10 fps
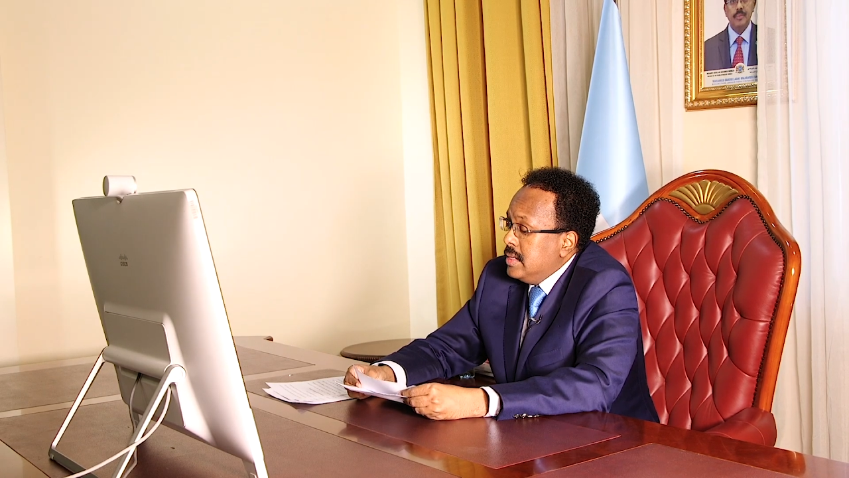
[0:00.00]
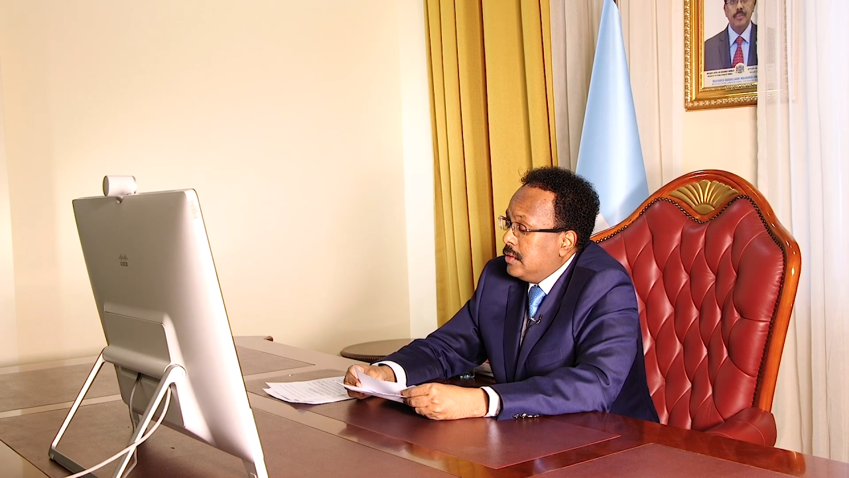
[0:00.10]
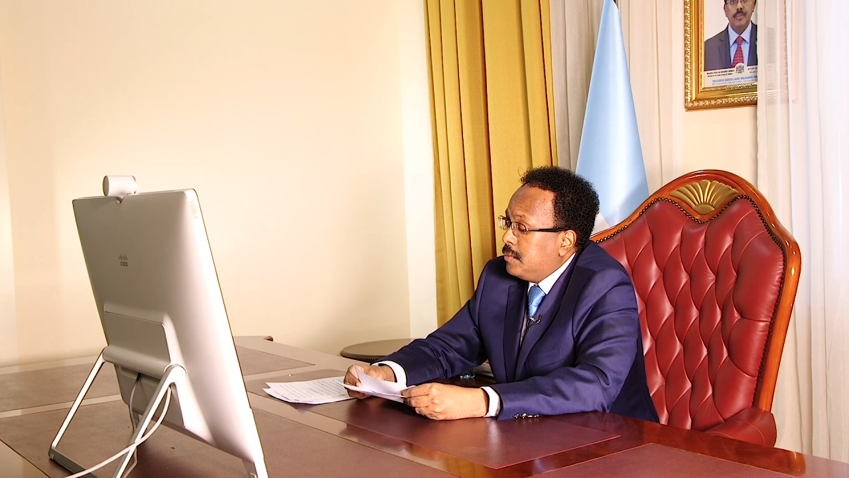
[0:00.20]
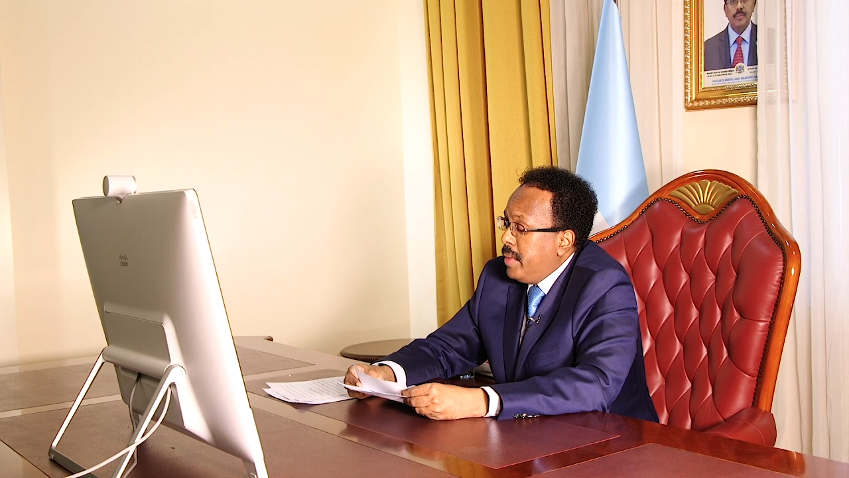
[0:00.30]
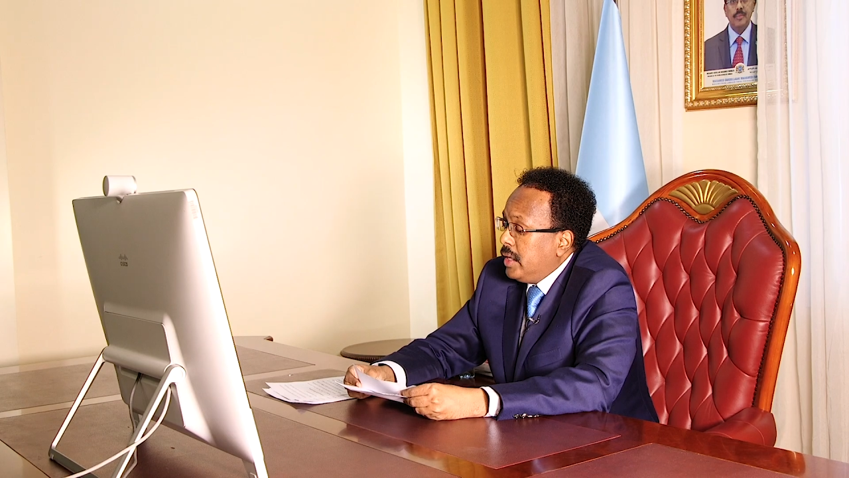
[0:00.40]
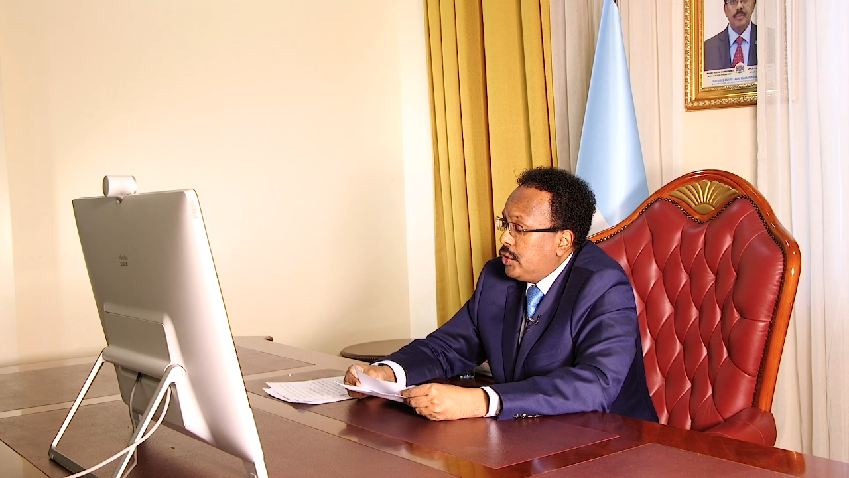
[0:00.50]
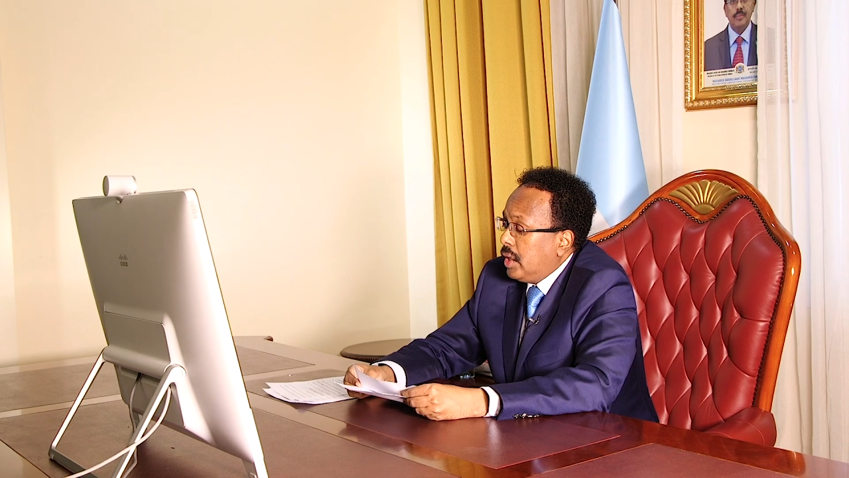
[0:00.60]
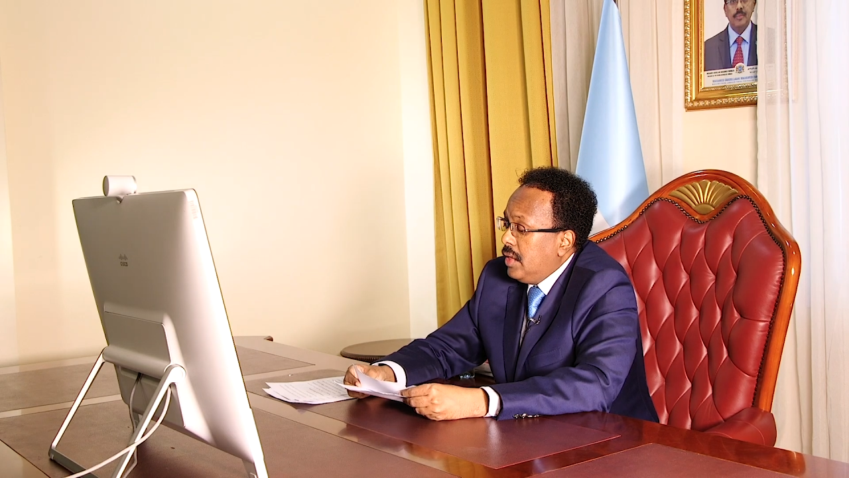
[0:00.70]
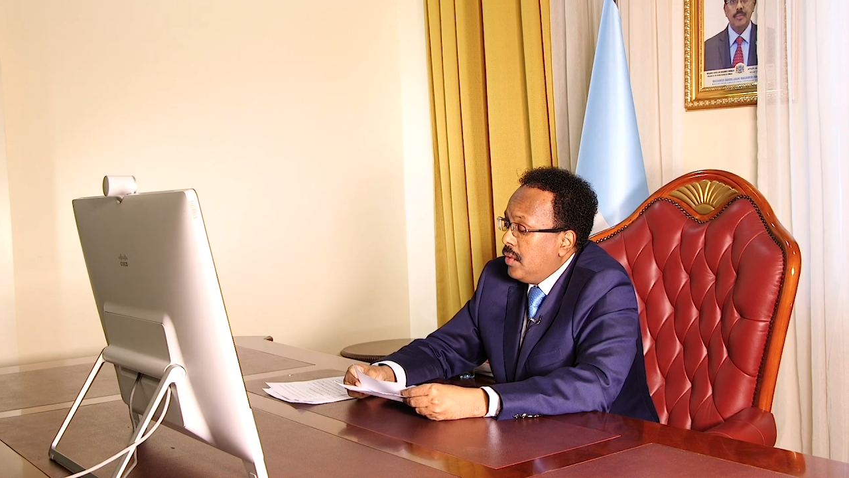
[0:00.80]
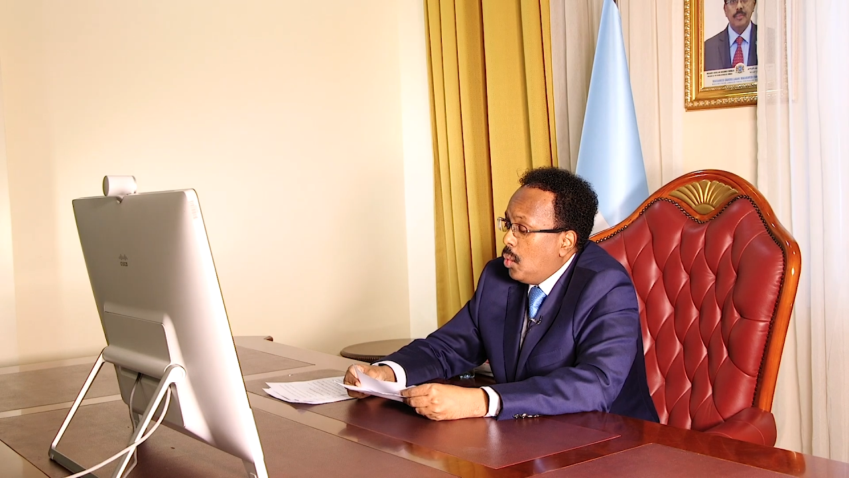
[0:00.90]

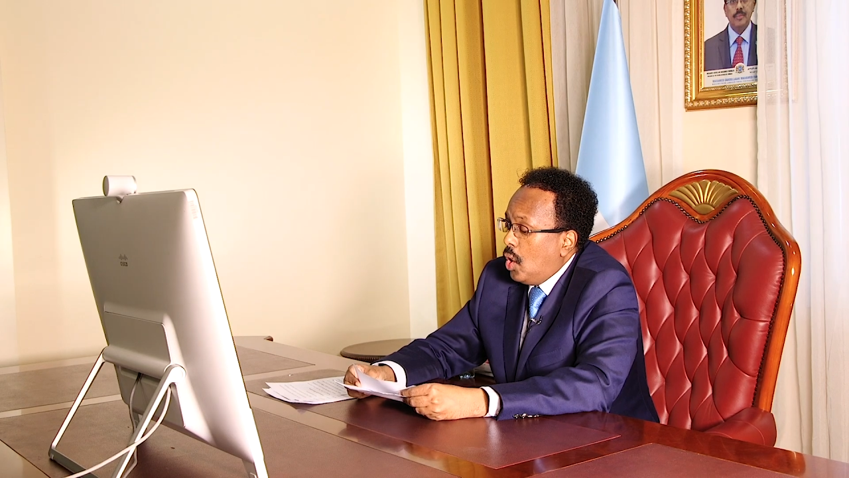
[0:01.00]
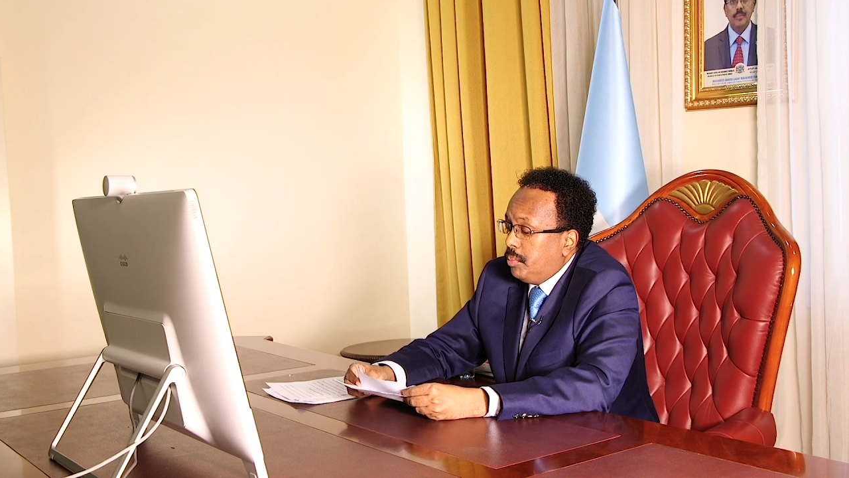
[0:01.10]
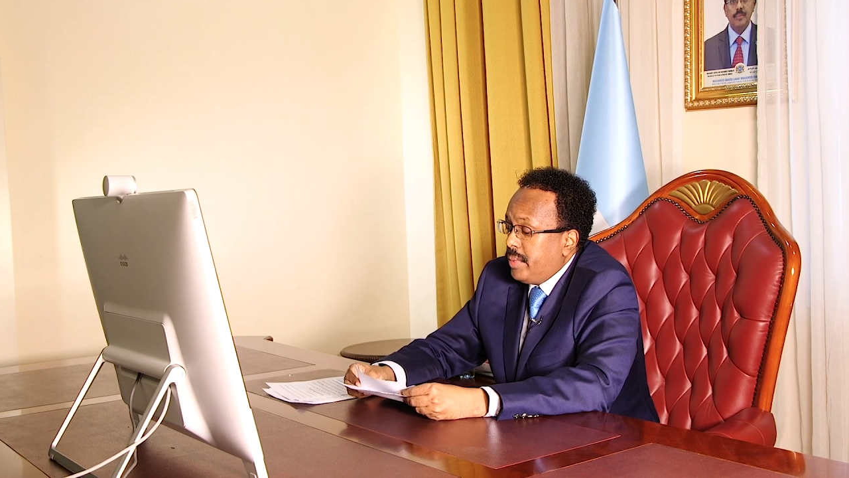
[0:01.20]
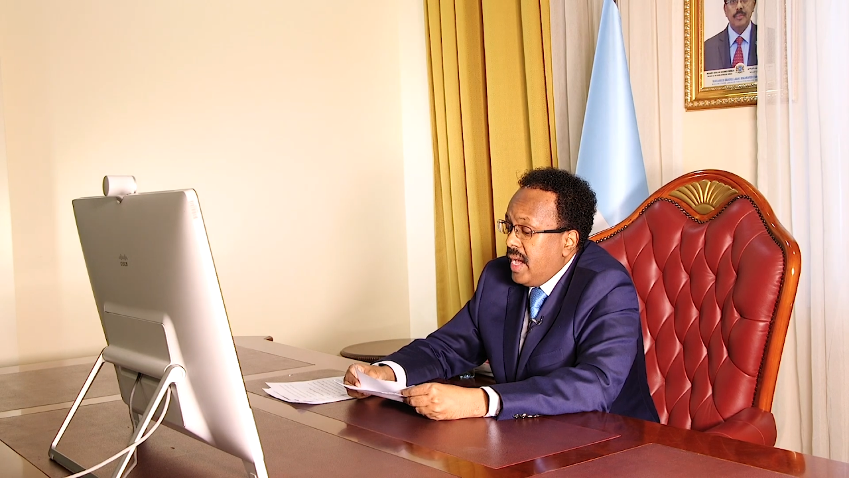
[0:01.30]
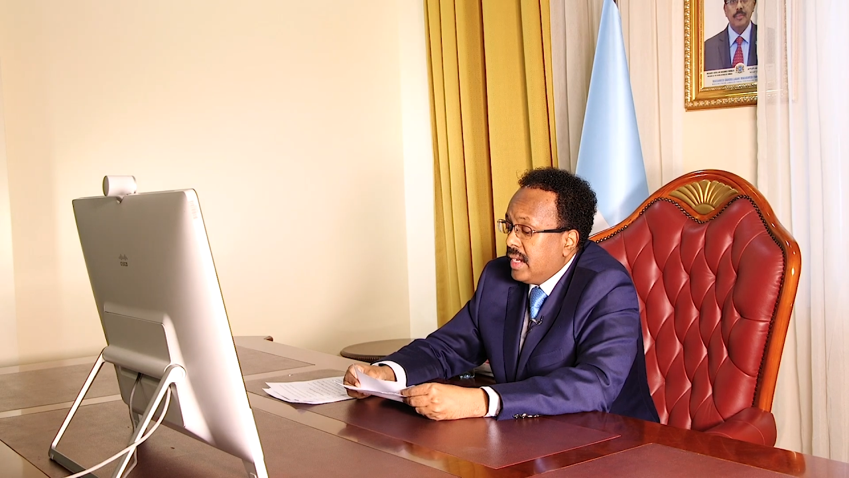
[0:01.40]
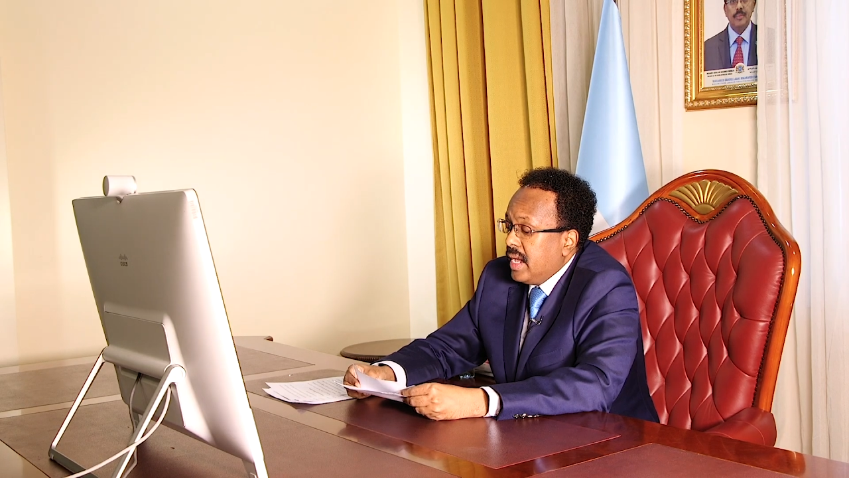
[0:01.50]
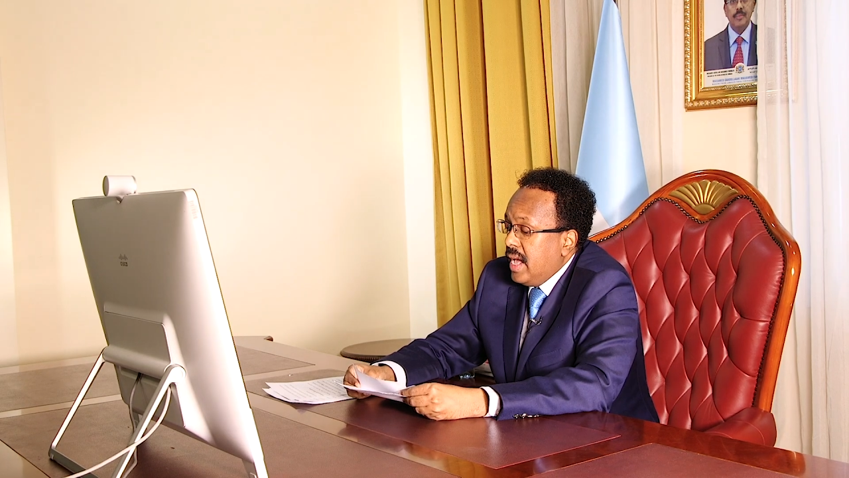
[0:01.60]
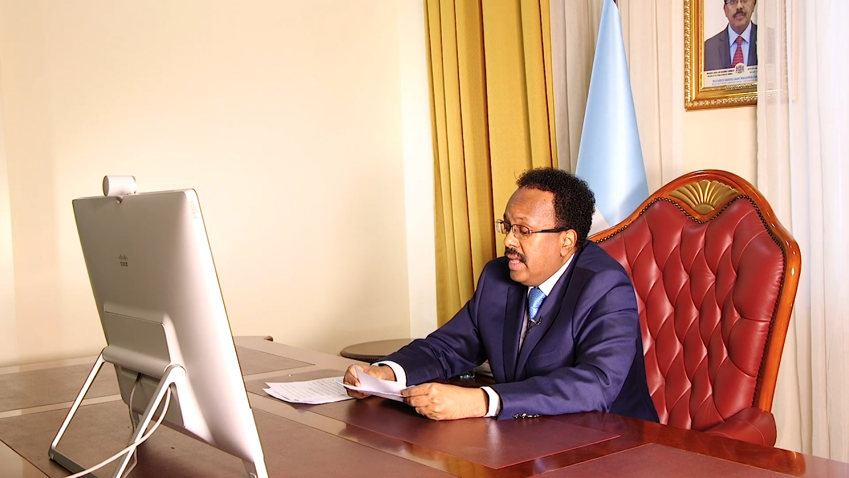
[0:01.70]
especially the World Bank